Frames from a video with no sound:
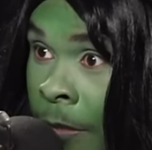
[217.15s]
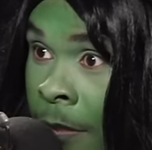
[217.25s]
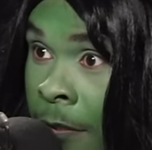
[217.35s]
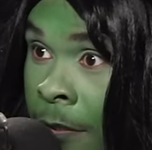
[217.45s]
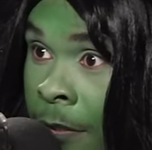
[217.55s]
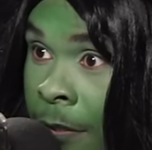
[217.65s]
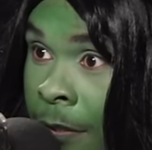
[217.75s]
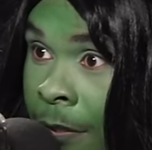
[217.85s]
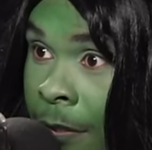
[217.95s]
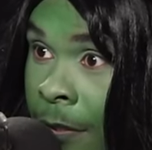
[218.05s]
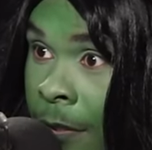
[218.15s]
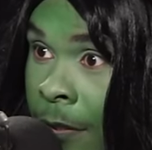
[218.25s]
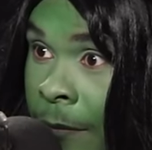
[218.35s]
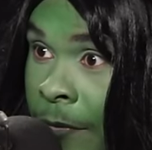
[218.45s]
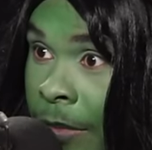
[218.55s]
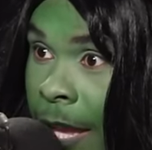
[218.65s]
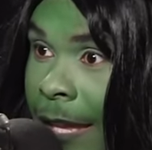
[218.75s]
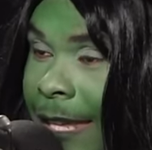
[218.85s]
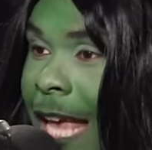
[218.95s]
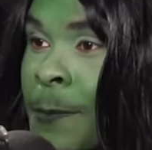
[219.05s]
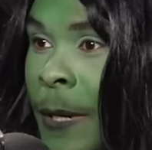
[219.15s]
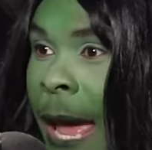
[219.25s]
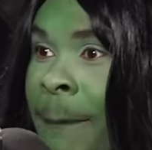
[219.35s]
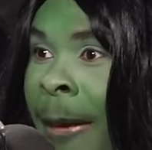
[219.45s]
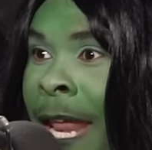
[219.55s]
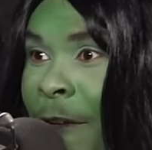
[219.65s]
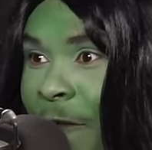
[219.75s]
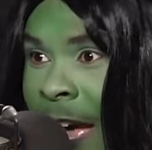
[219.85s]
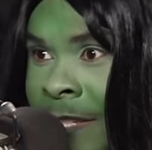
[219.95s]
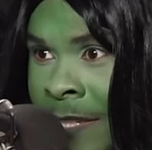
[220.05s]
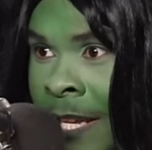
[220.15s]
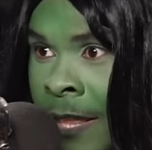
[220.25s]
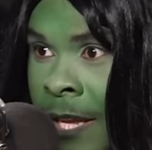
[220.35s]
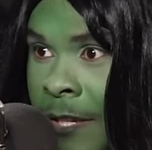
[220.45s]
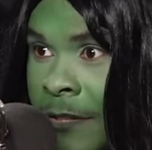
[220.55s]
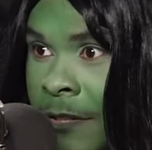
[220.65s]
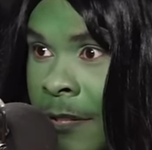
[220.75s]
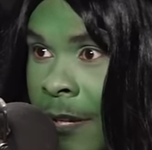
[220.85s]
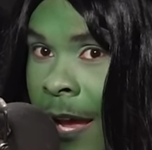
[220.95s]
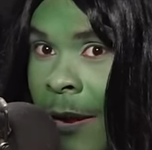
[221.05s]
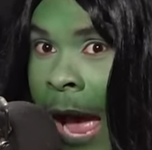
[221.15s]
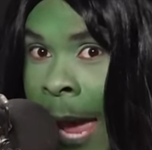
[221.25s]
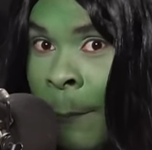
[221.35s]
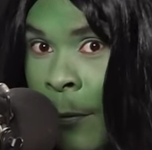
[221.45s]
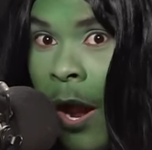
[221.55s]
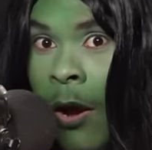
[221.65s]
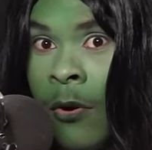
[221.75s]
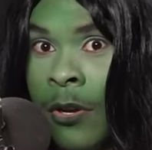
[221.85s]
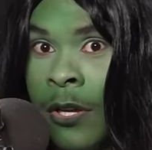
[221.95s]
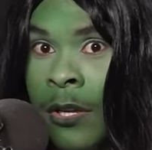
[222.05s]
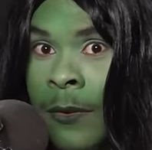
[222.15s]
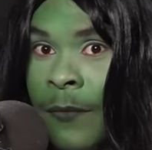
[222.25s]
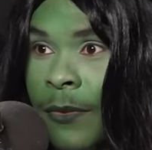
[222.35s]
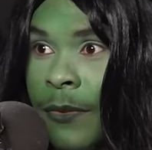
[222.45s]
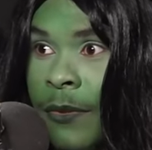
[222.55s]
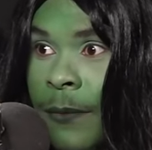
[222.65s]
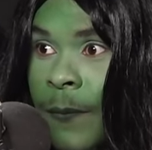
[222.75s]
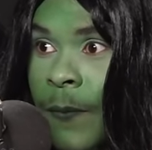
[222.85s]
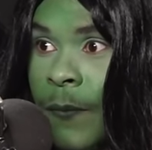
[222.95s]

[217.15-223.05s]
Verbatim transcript: We are not sponsored by Spirit yes, Halloween. Yes, but I'm store. manifesting this. Oh, okay. I'm broke because she's a witch.